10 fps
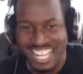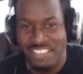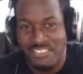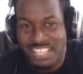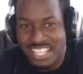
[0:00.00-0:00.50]

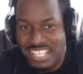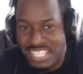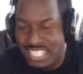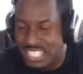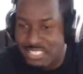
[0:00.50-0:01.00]

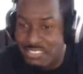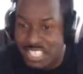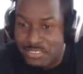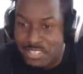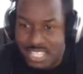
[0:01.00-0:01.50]
Because
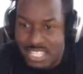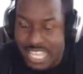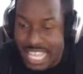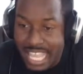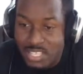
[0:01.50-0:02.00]
seriously,
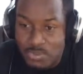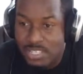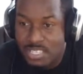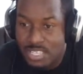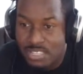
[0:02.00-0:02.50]
they can't do
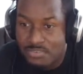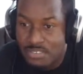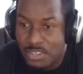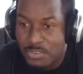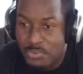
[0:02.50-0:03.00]
anything in
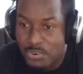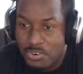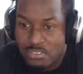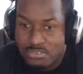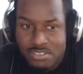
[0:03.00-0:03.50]
Infinity War.
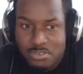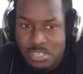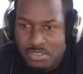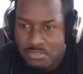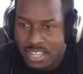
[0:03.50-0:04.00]
Who
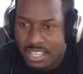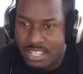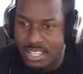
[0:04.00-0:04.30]
are they going to fight?